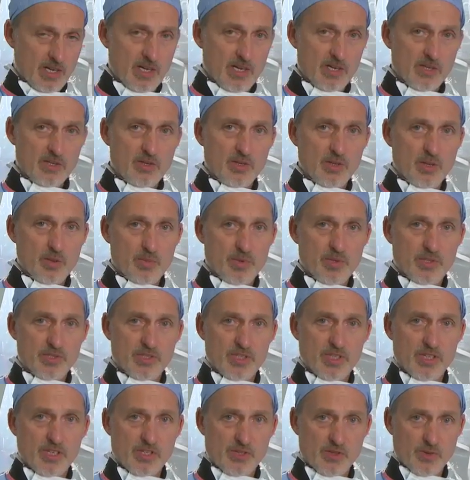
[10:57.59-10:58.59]
into the
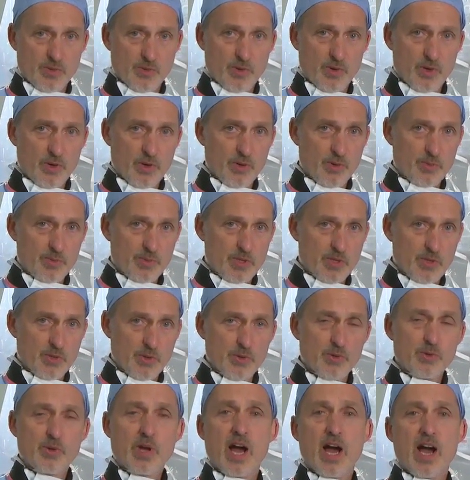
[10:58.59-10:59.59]
procedure room
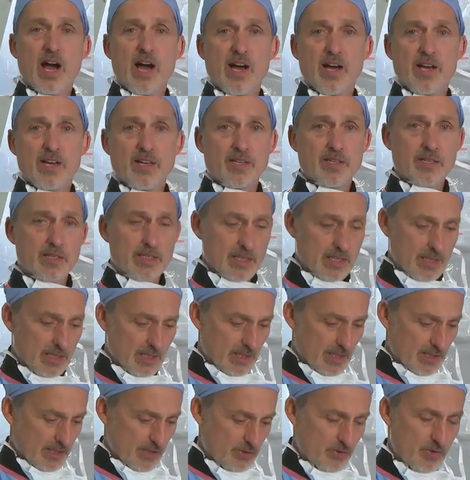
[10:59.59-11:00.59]
to guide
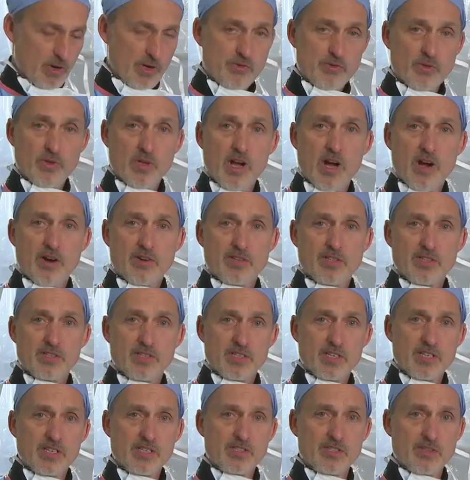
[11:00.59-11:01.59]
structural heart
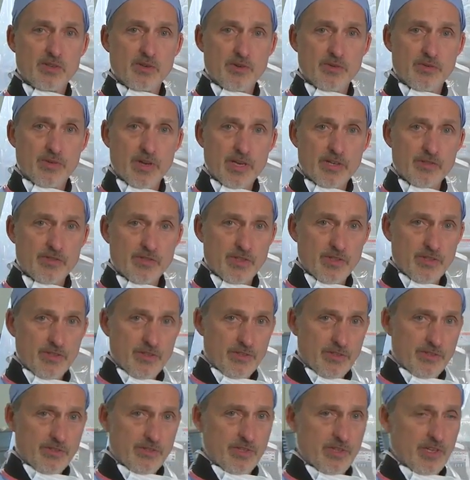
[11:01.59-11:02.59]
disease
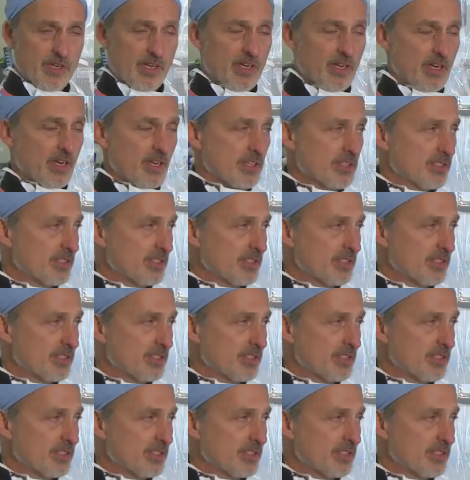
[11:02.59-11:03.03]
interventions. And